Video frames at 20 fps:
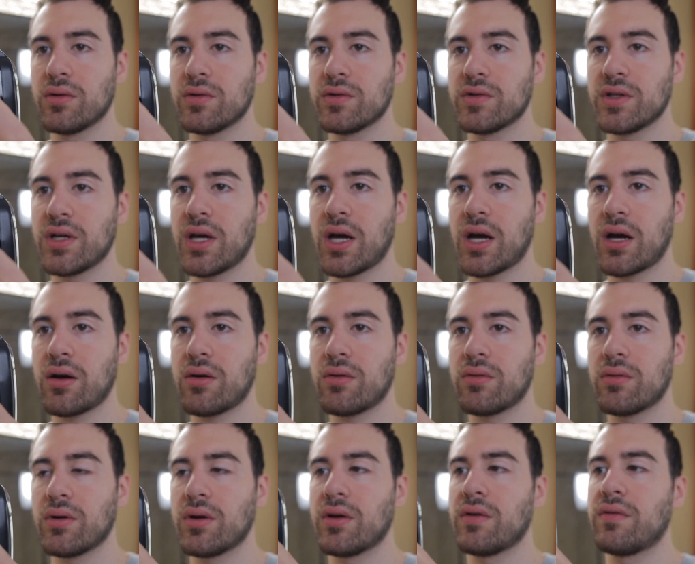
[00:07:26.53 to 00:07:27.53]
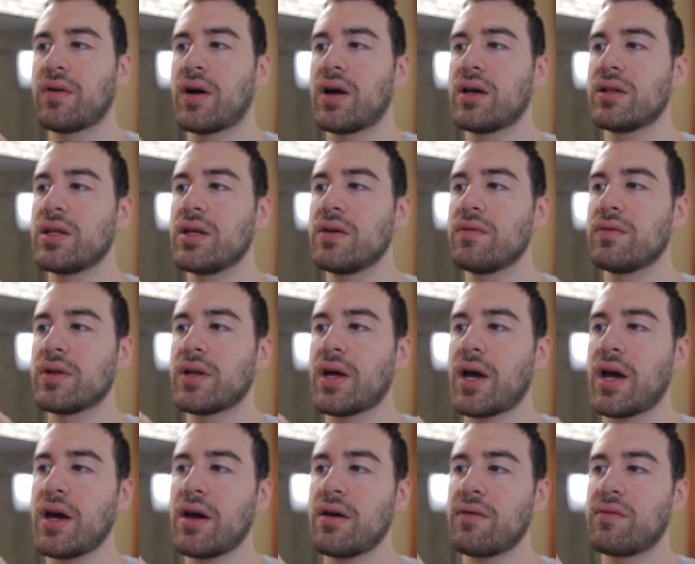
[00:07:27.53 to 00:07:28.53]
See how if I leave it
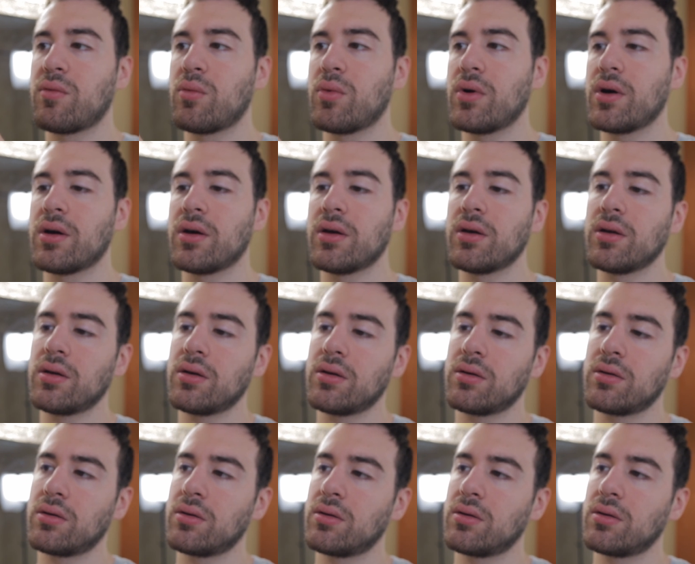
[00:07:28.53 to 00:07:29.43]
halfway,